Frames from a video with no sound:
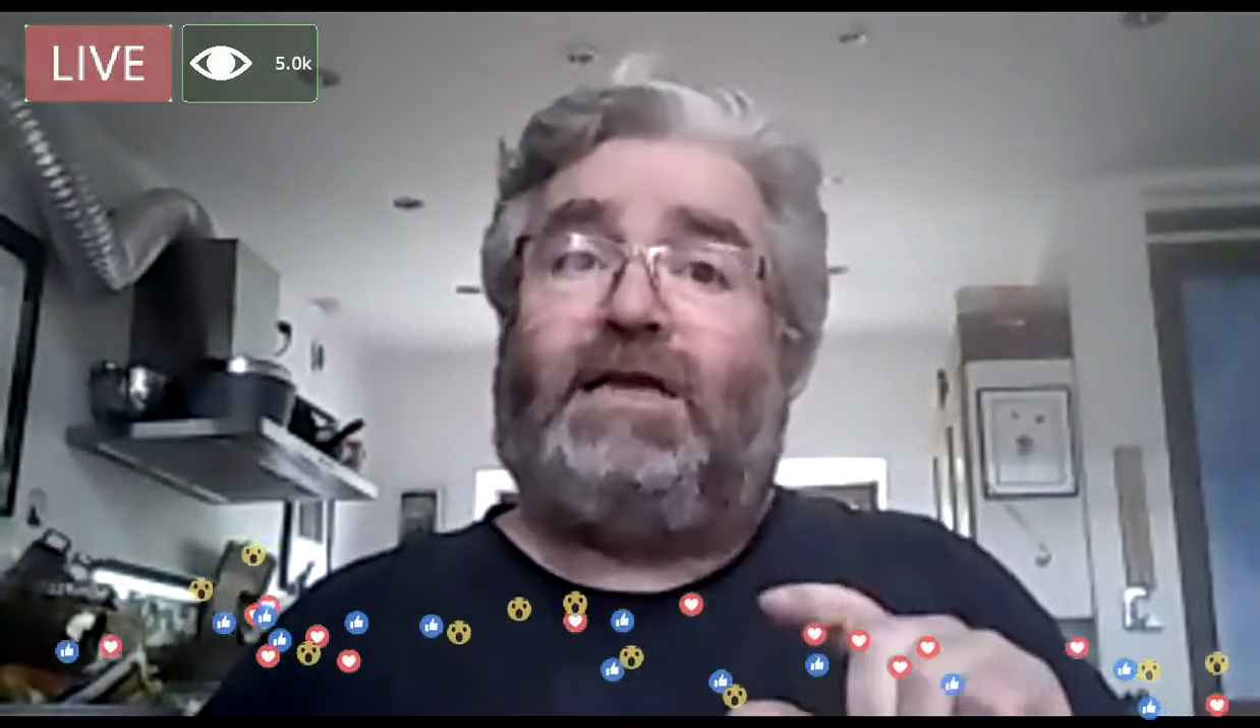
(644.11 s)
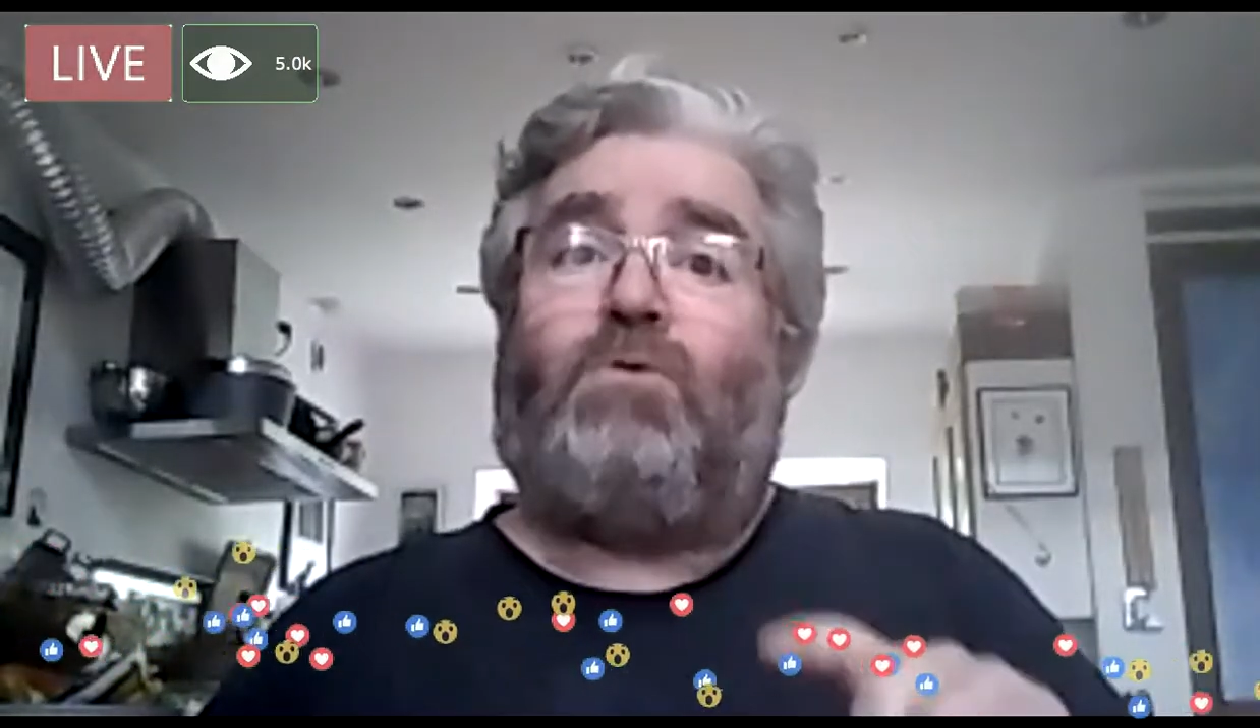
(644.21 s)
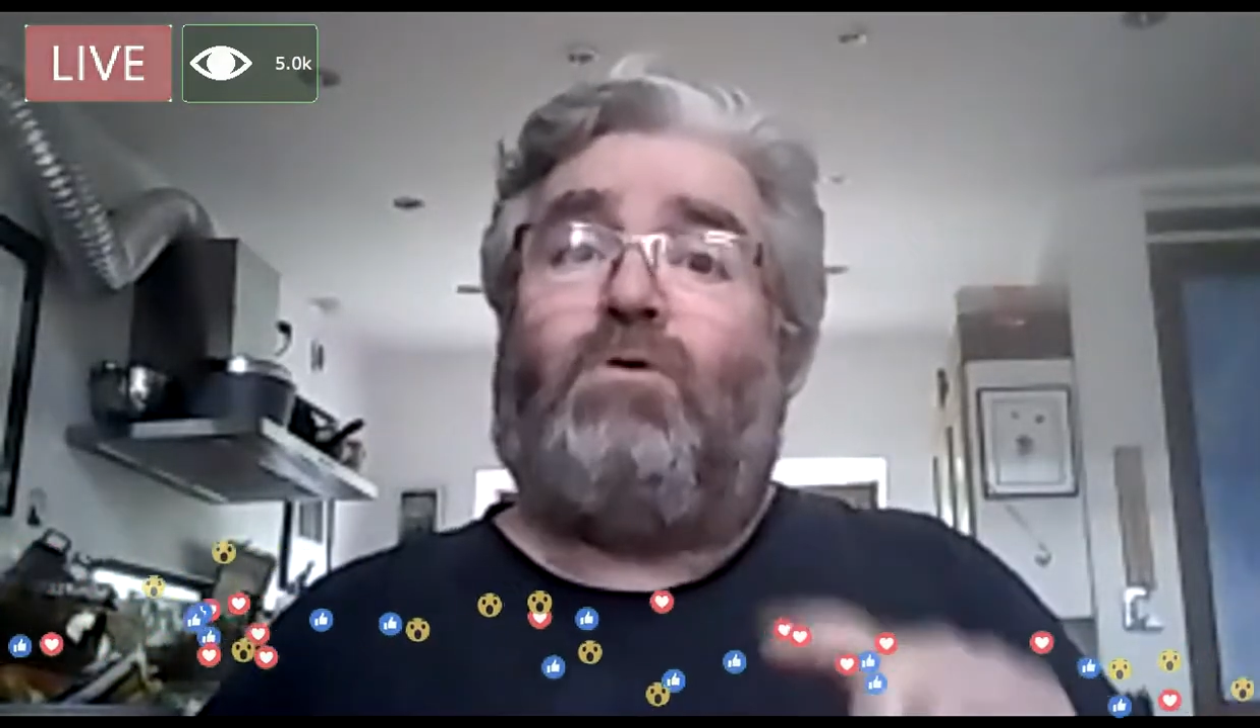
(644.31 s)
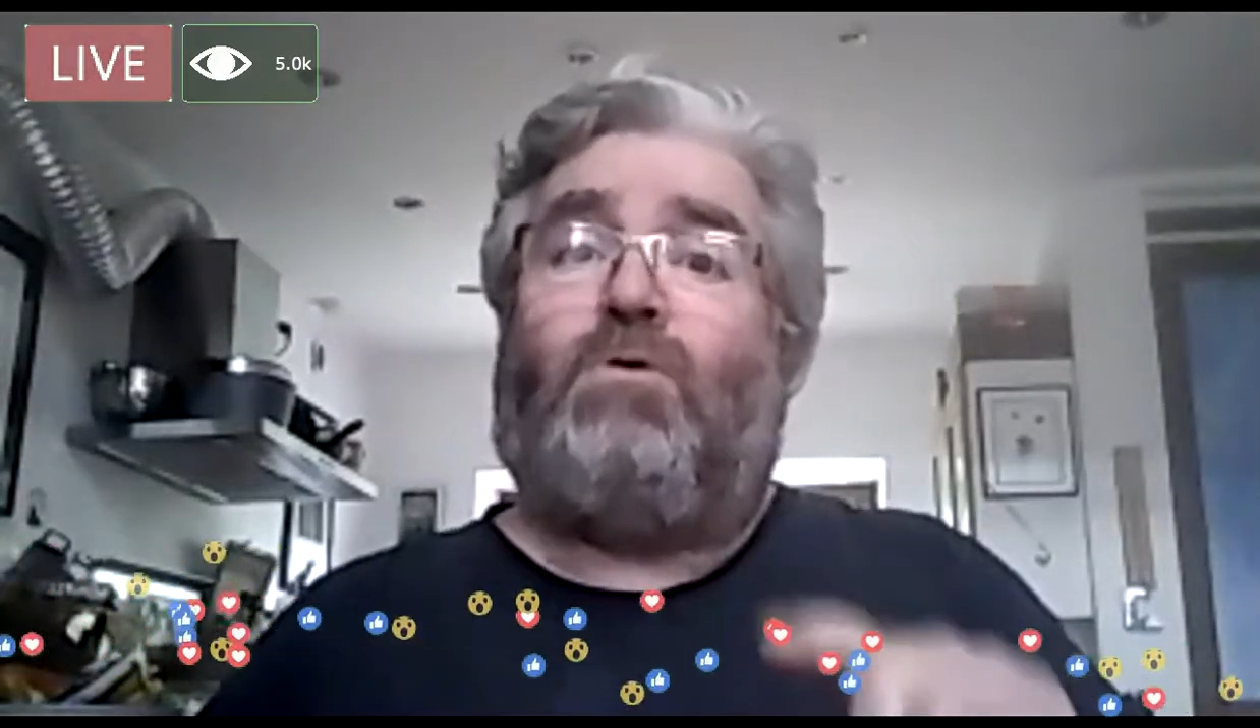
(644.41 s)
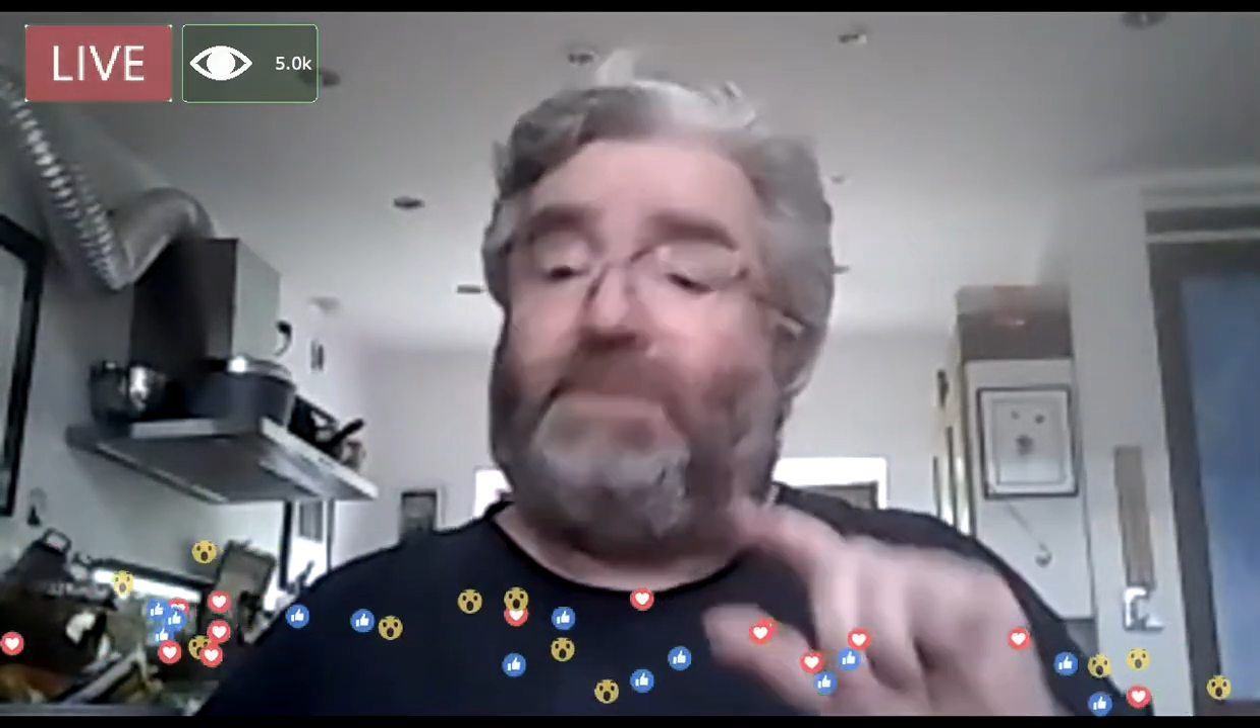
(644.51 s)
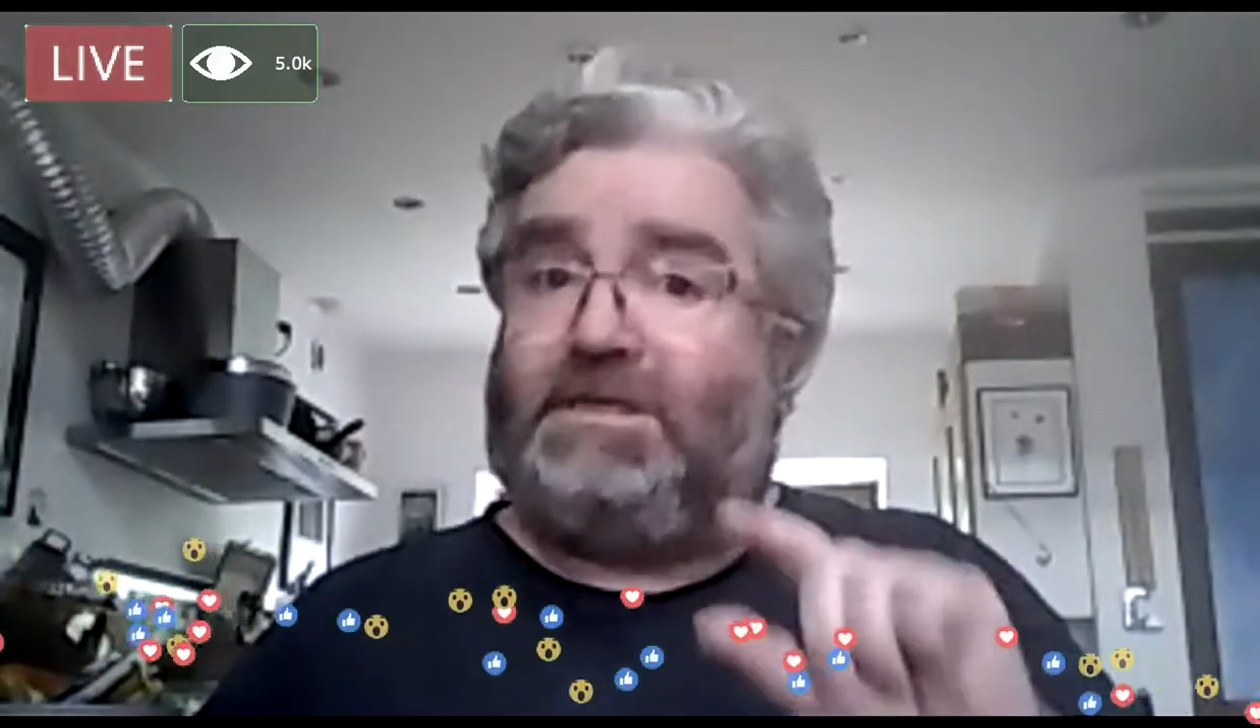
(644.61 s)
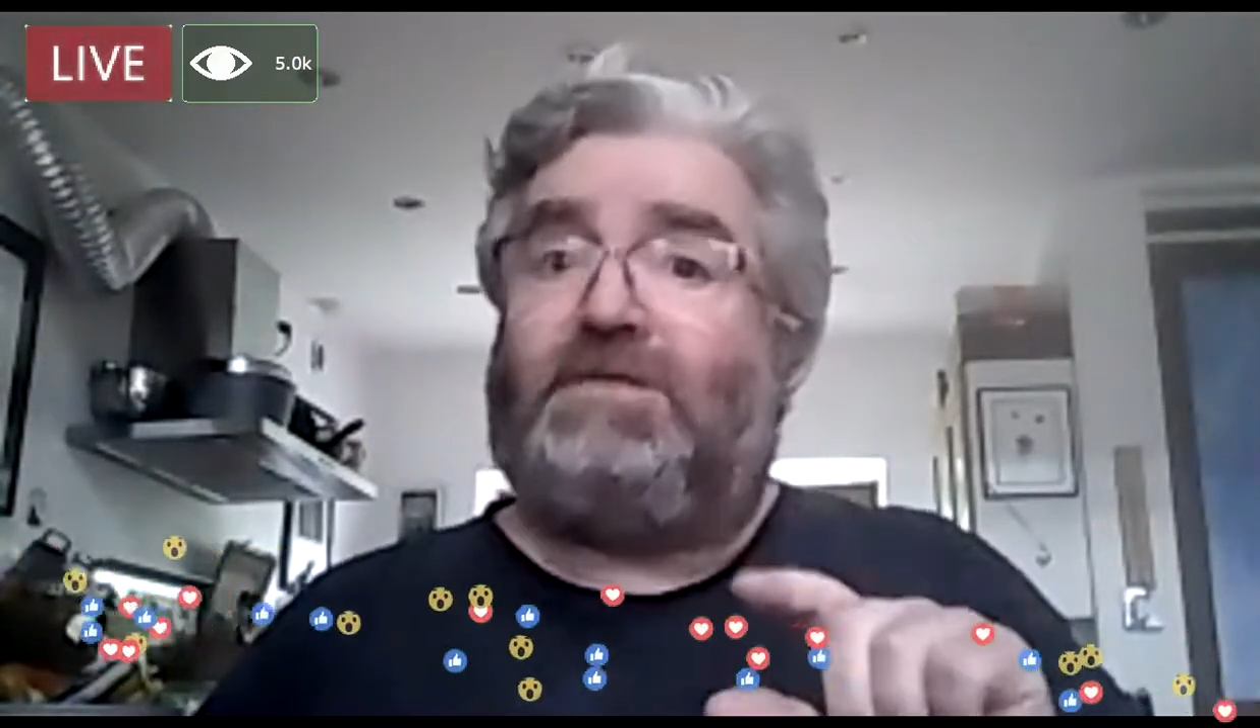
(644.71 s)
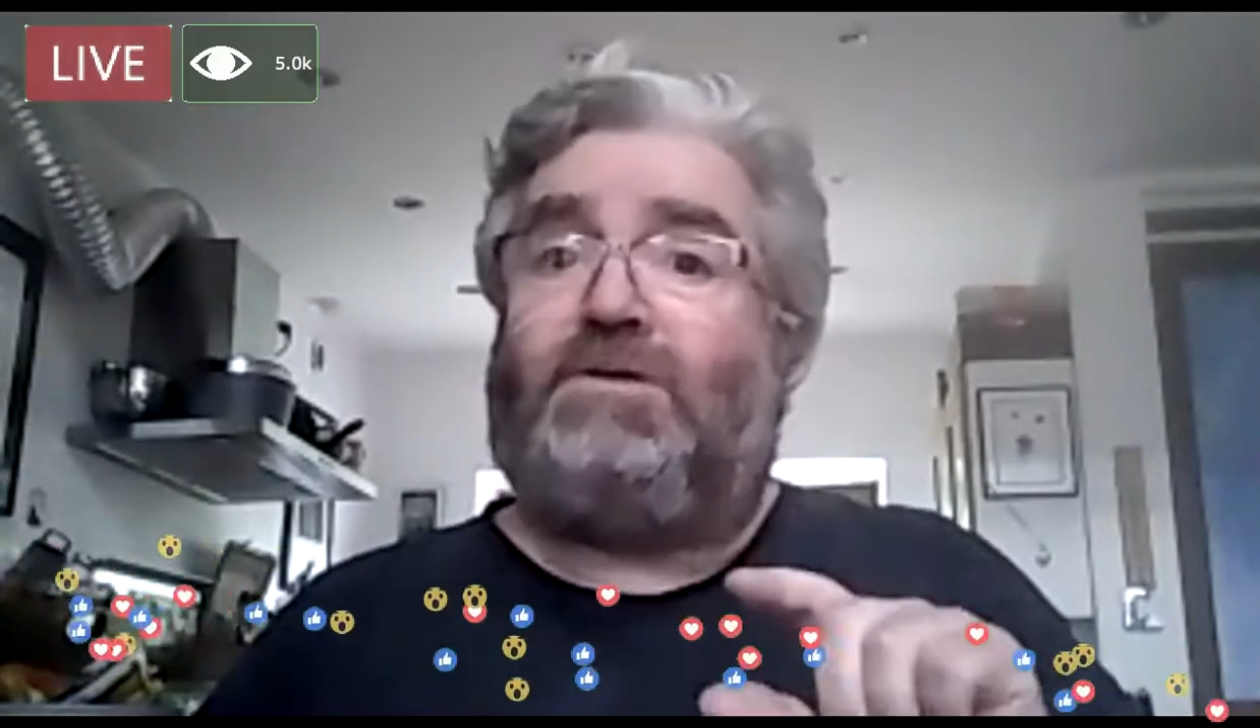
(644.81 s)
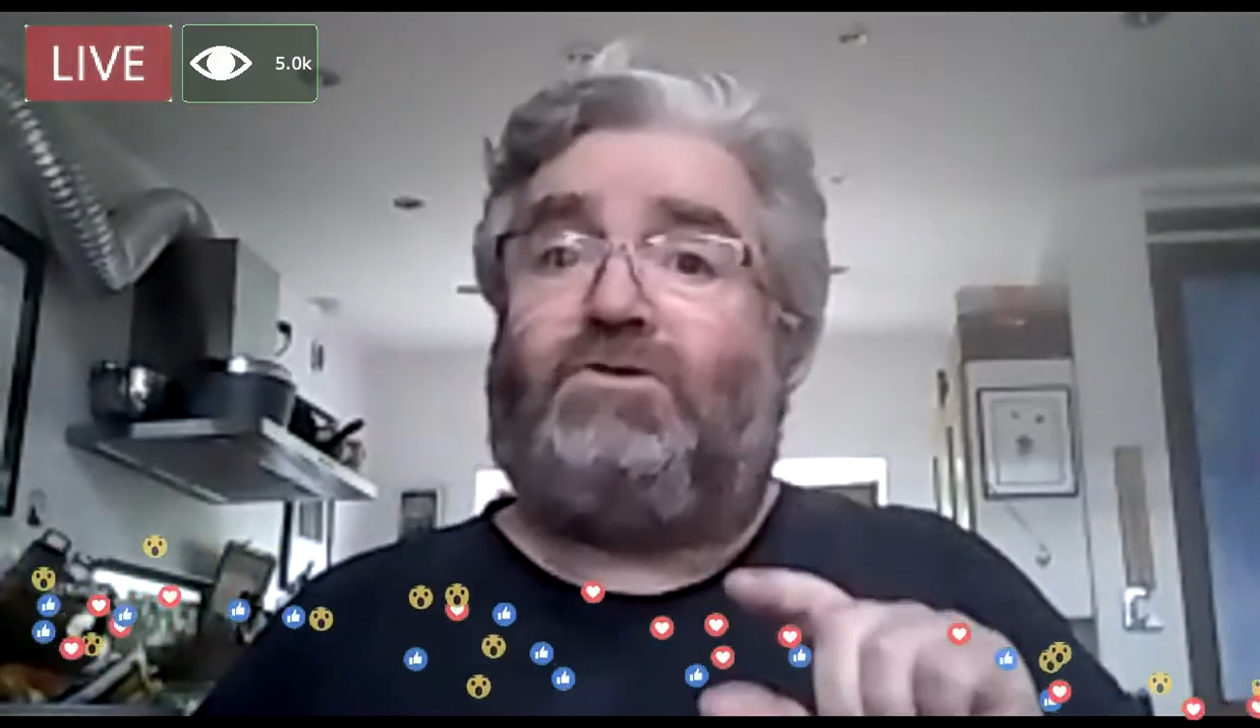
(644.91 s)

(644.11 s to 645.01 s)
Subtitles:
or a percentage